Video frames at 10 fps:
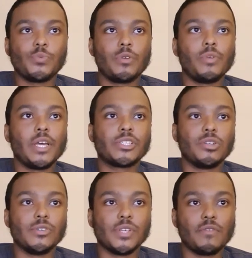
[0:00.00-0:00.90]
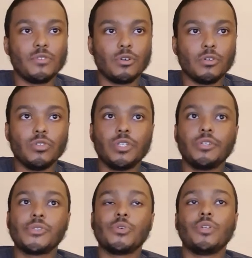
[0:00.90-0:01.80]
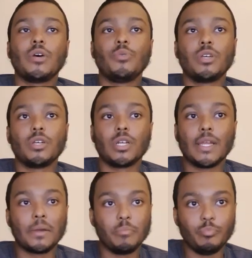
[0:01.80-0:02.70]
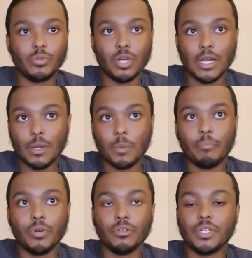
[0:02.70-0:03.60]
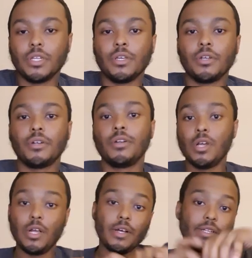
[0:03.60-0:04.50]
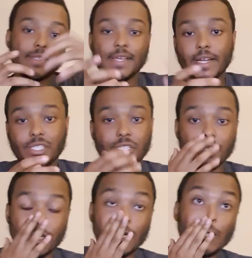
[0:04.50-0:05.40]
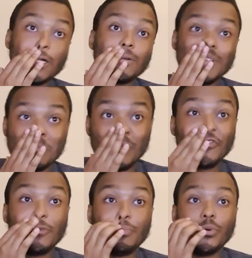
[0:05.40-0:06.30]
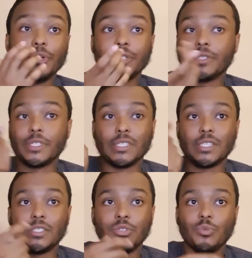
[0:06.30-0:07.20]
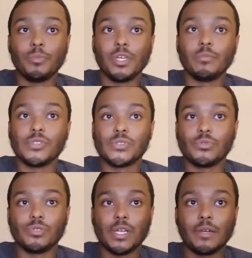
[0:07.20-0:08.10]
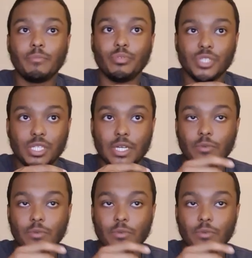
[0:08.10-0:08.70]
where we actually also have the hole in here. So now we can like put like a bolt in here, attach a pivot point, and then you will be able to like push that